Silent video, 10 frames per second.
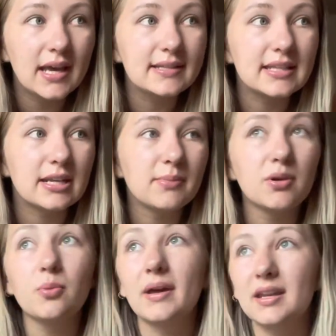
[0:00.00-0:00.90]
it's gonna
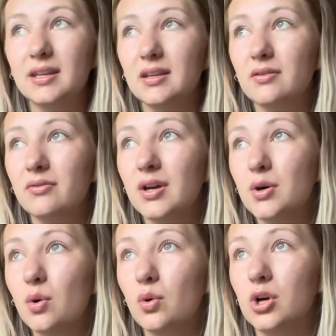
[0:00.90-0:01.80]
be repetitive,
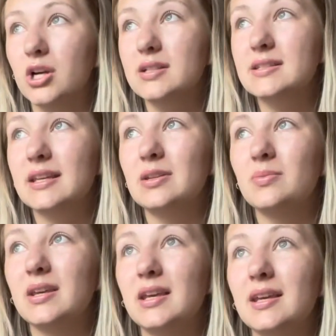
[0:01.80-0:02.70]
or it's gonna
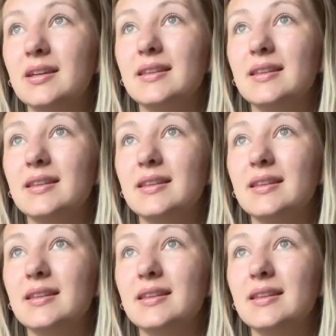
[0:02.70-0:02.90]
be